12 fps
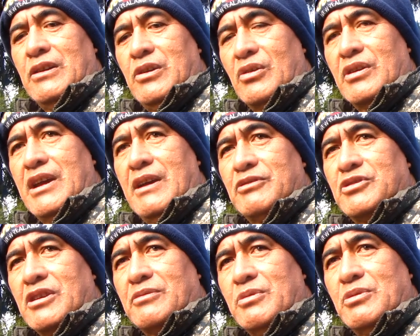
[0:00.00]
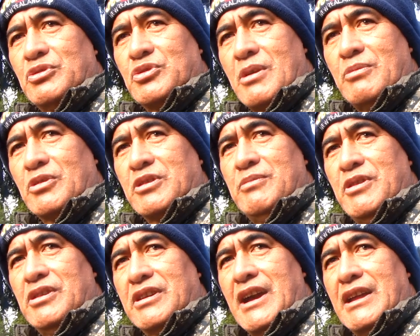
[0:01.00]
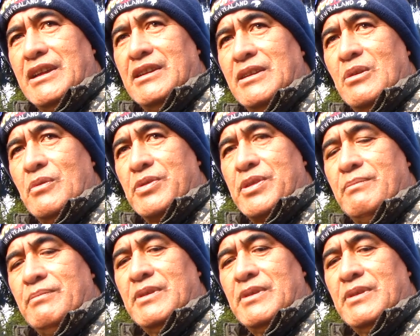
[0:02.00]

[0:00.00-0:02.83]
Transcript: you're going to have trouble communicating with them.